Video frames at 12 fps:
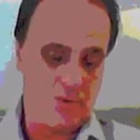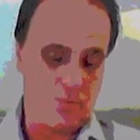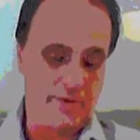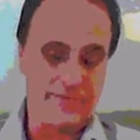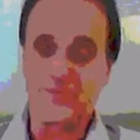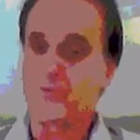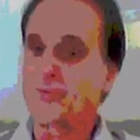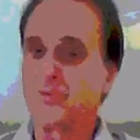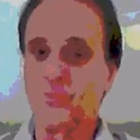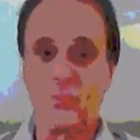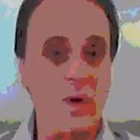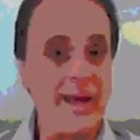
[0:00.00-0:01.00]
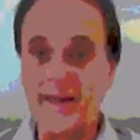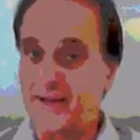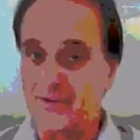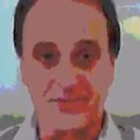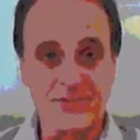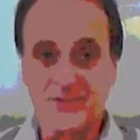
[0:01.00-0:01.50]
With
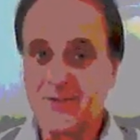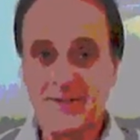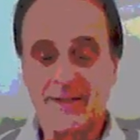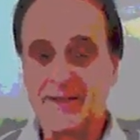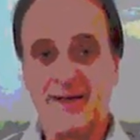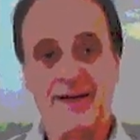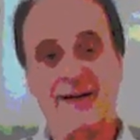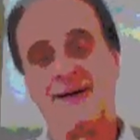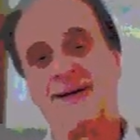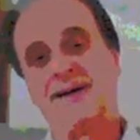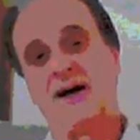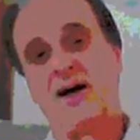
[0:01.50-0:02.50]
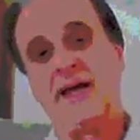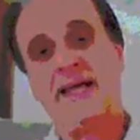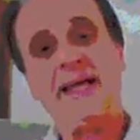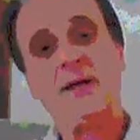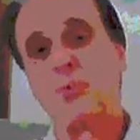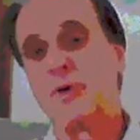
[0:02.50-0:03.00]
wings,
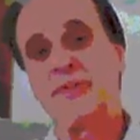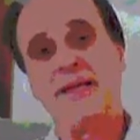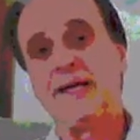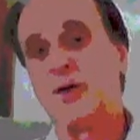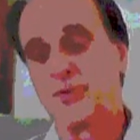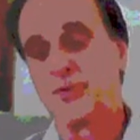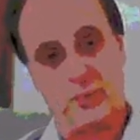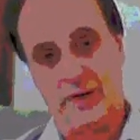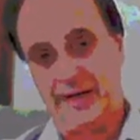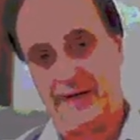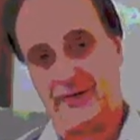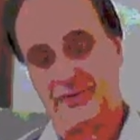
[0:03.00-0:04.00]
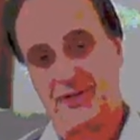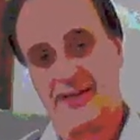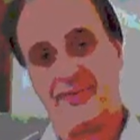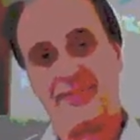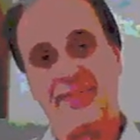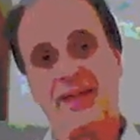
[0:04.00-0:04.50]
with eagle's wings.
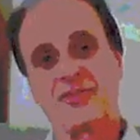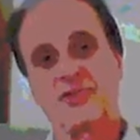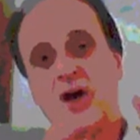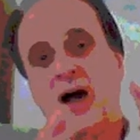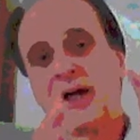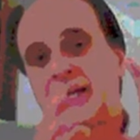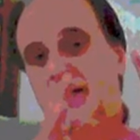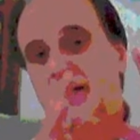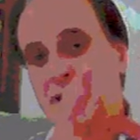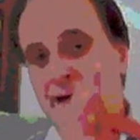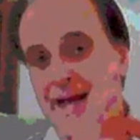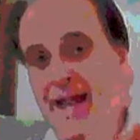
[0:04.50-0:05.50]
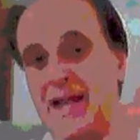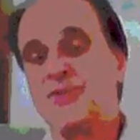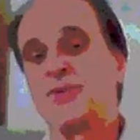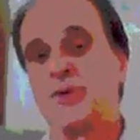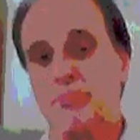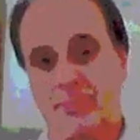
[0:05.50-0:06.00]
That's talking about
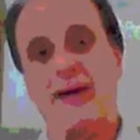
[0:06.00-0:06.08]
ancient